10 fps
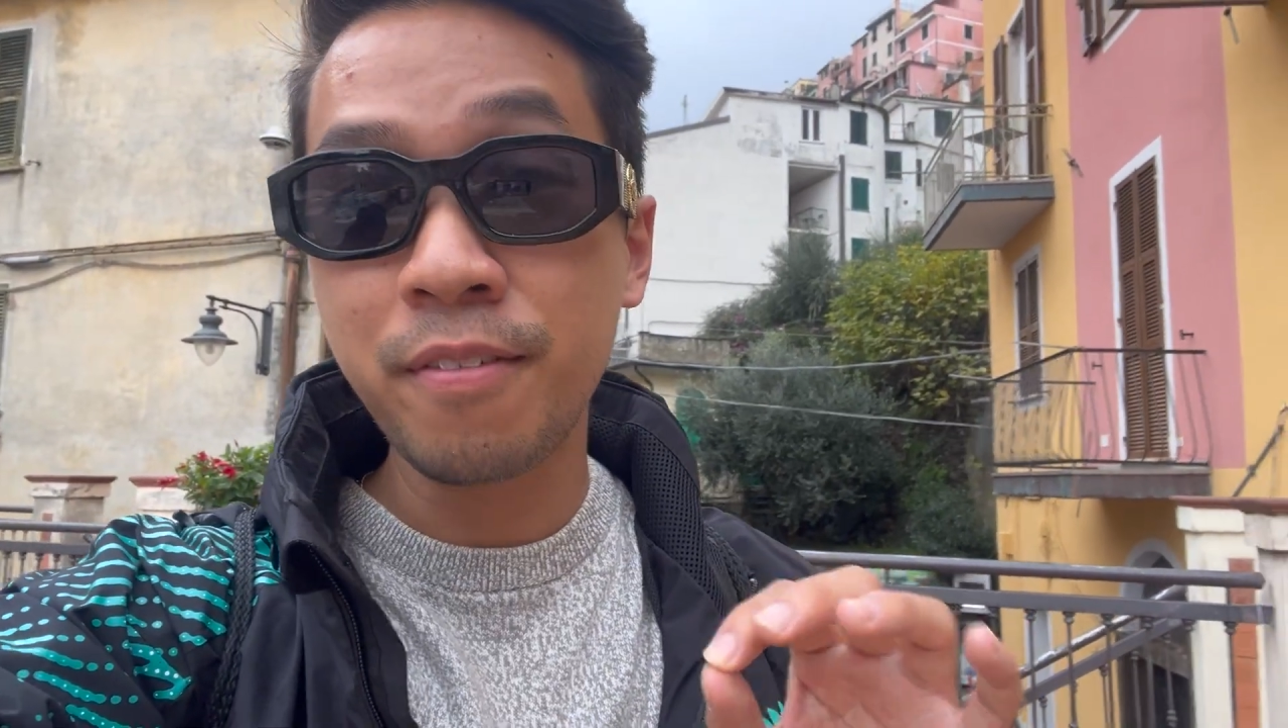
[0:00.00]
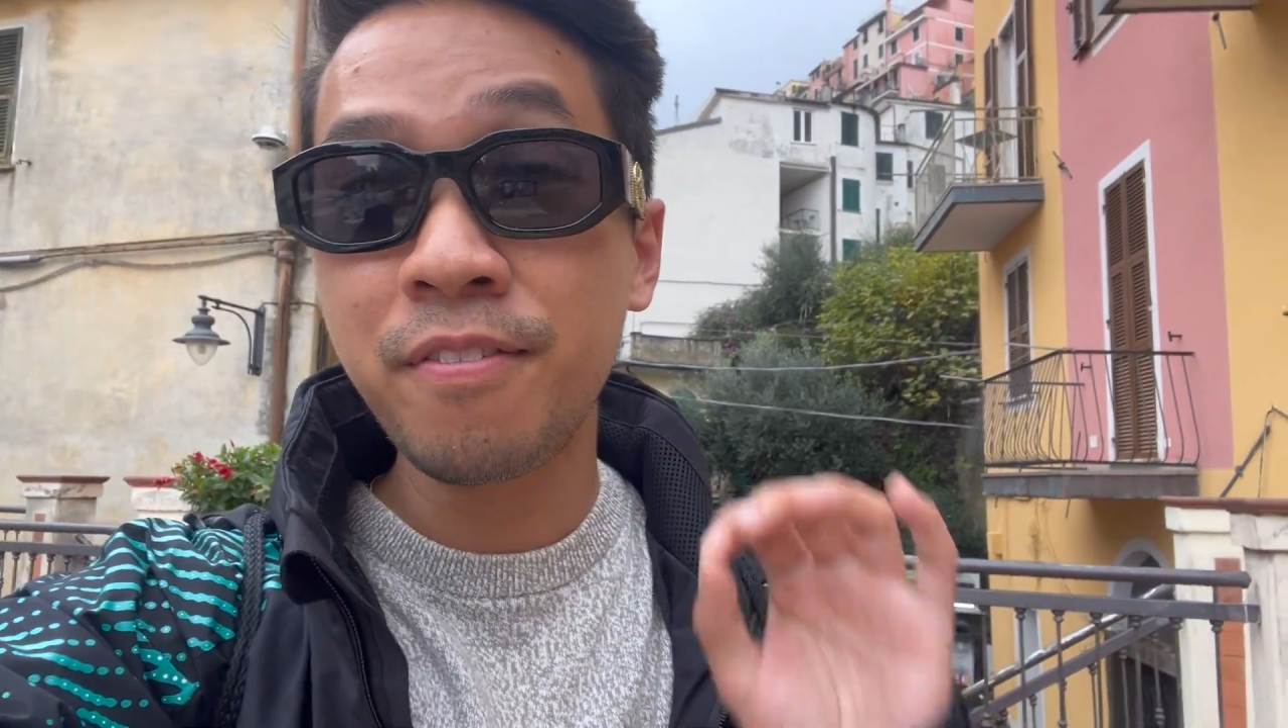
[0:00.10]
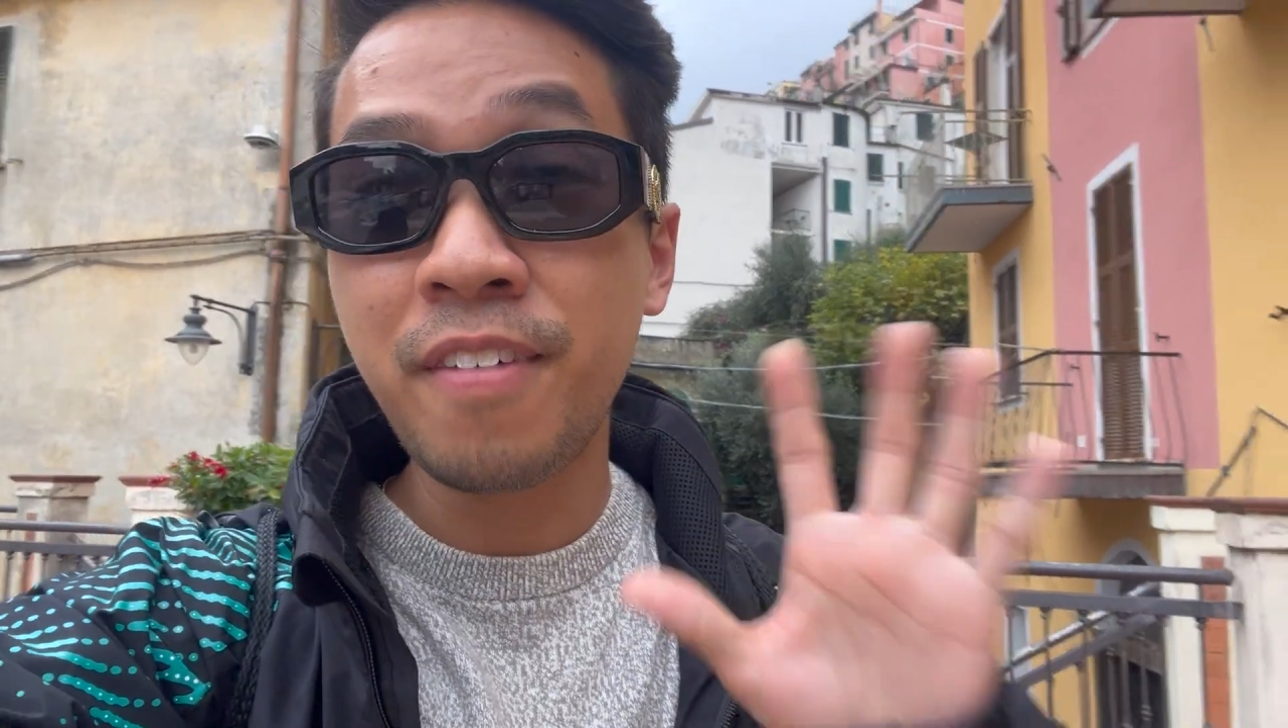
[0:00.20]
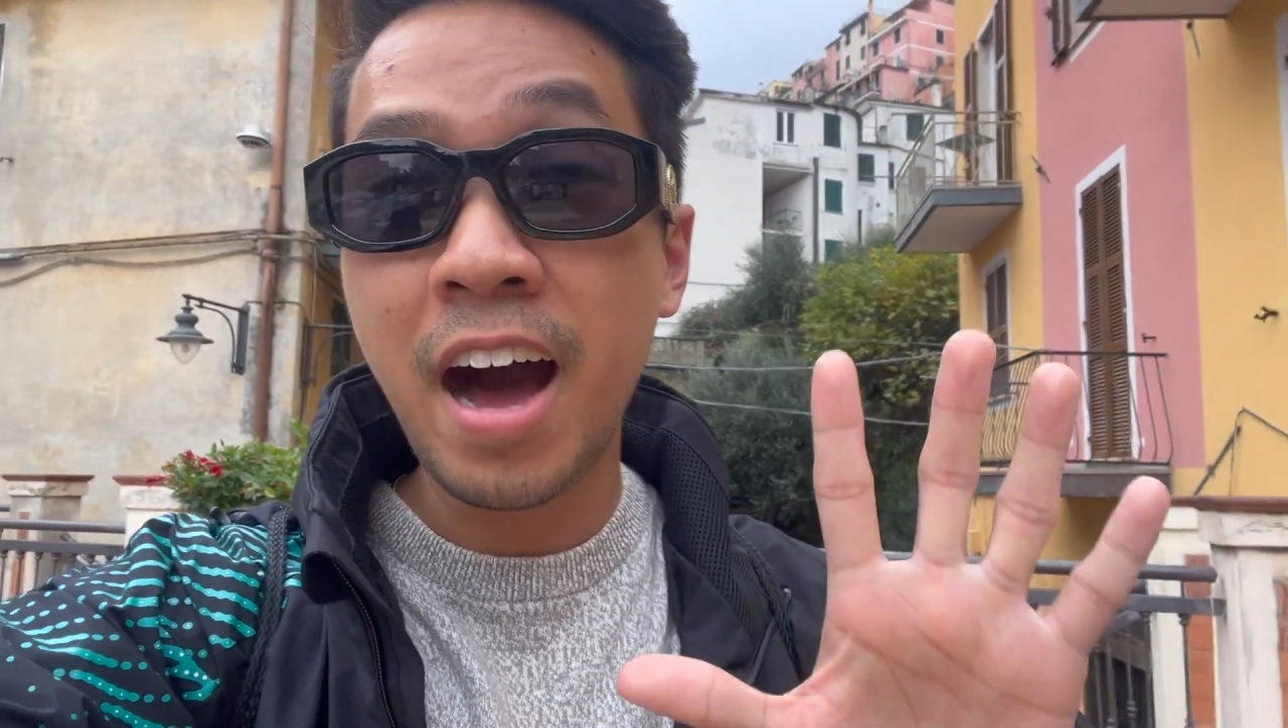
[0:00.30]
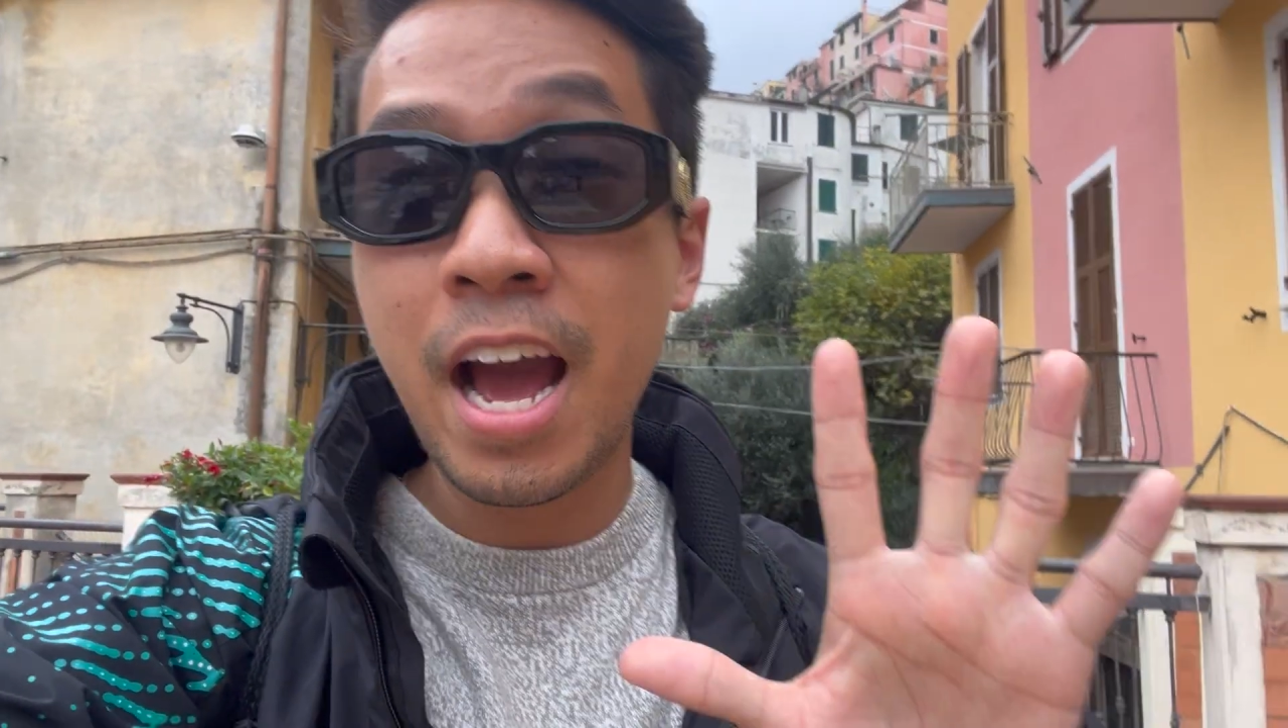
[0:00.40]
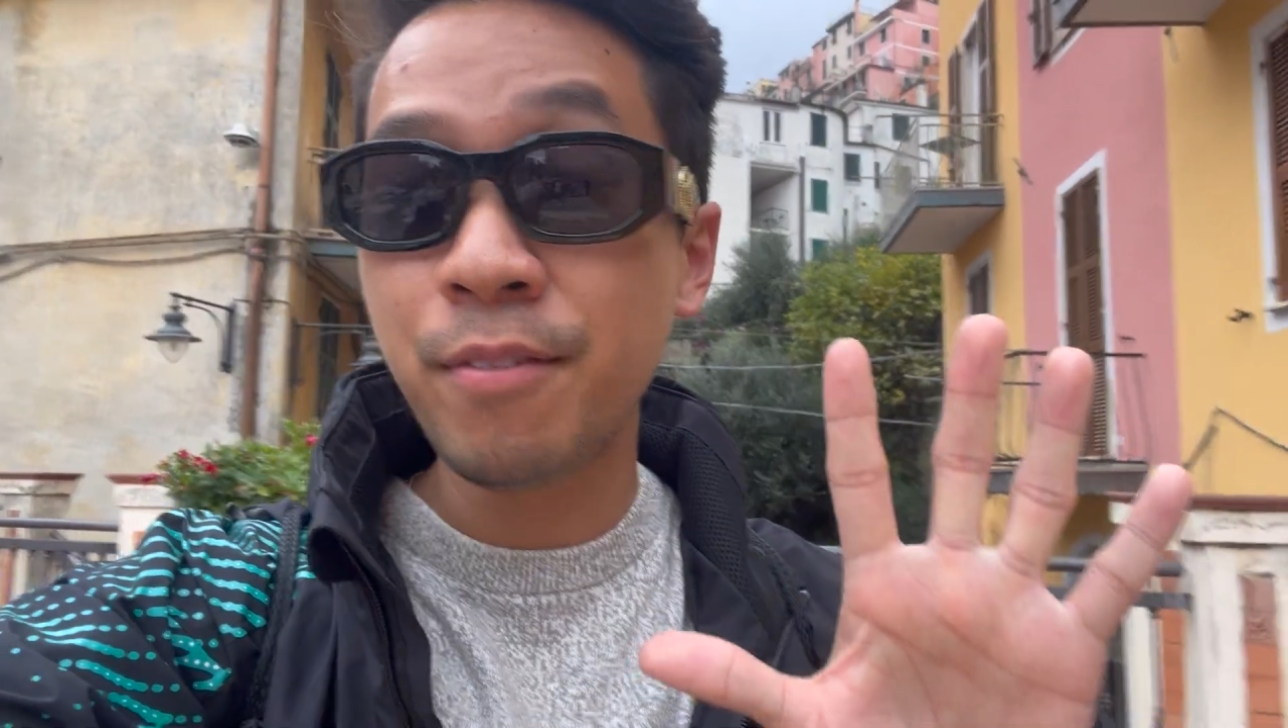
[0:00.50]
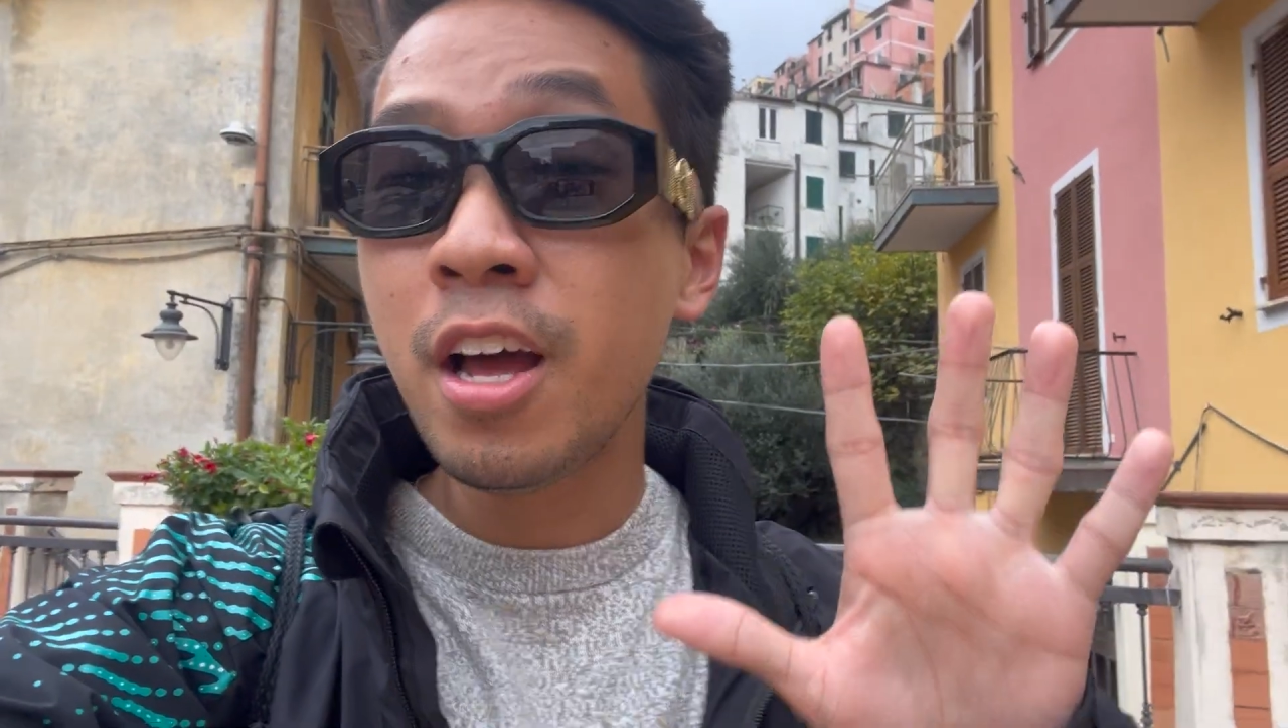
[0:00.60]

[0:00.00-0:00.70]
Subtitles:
5